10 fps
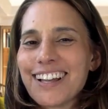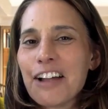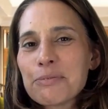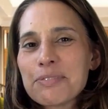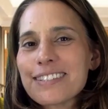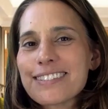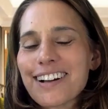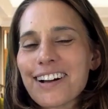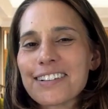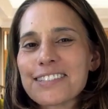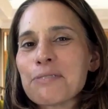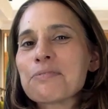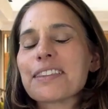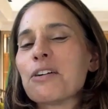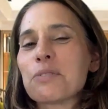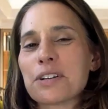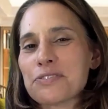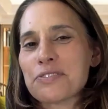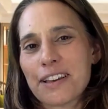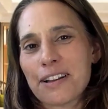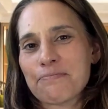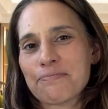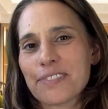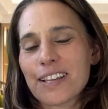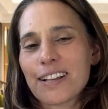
Everybody's got something that works for them.